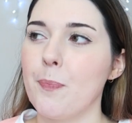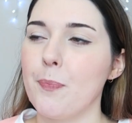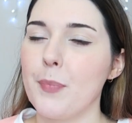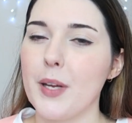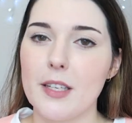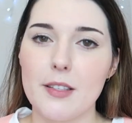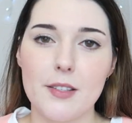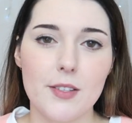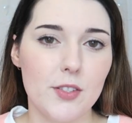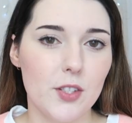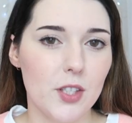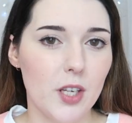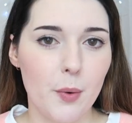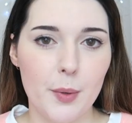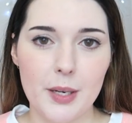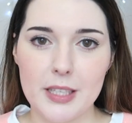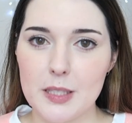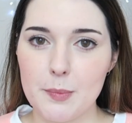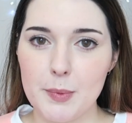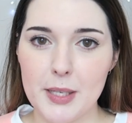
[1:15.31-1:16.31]
But it's so
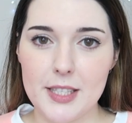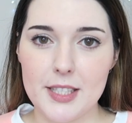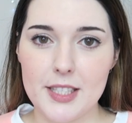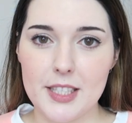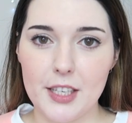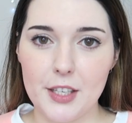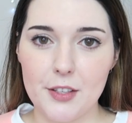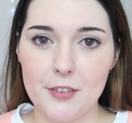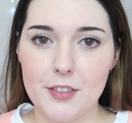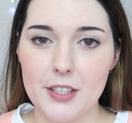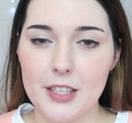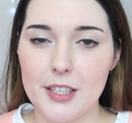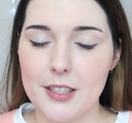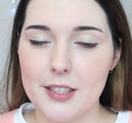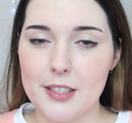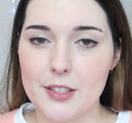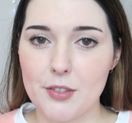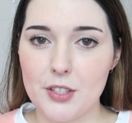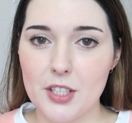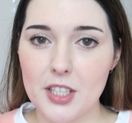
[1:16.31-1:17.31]
expensive. It
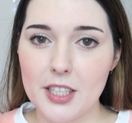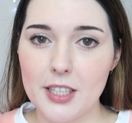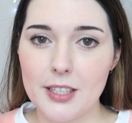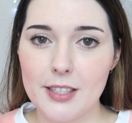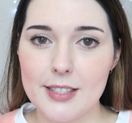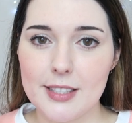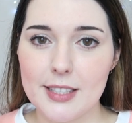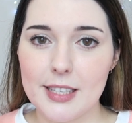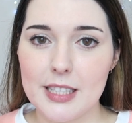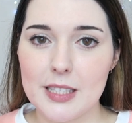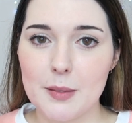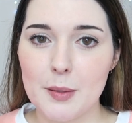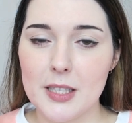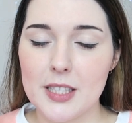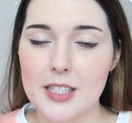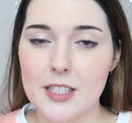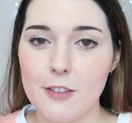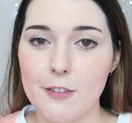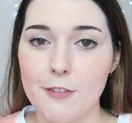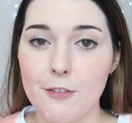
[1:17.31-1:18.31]
is ridiculously
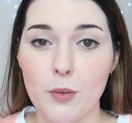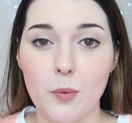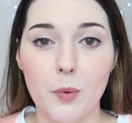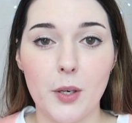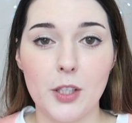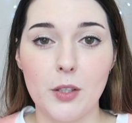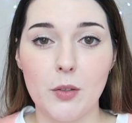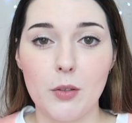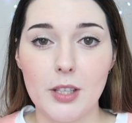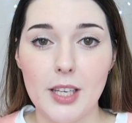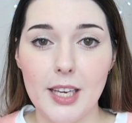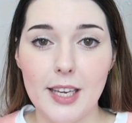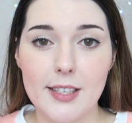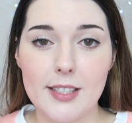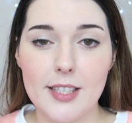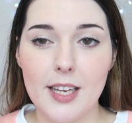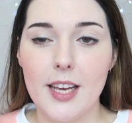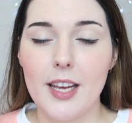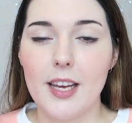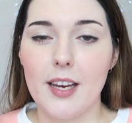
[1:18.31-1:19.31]
expensive for what you get.